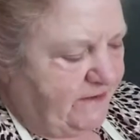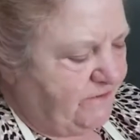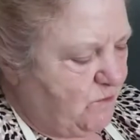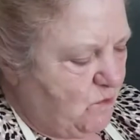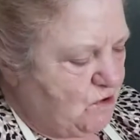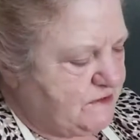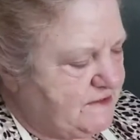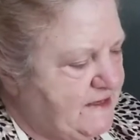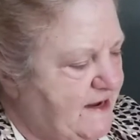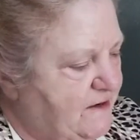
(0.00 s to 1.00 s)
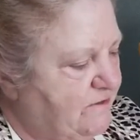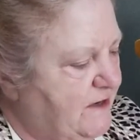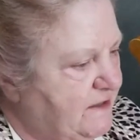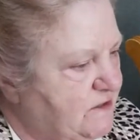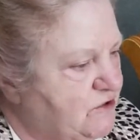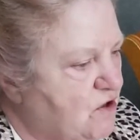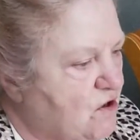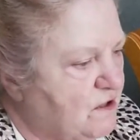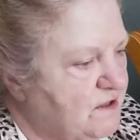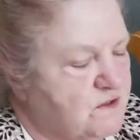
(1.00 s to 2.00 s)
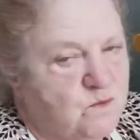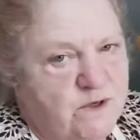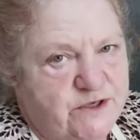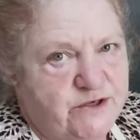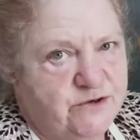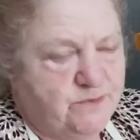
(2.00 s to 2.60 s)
If you want to decorate the chocolates when you're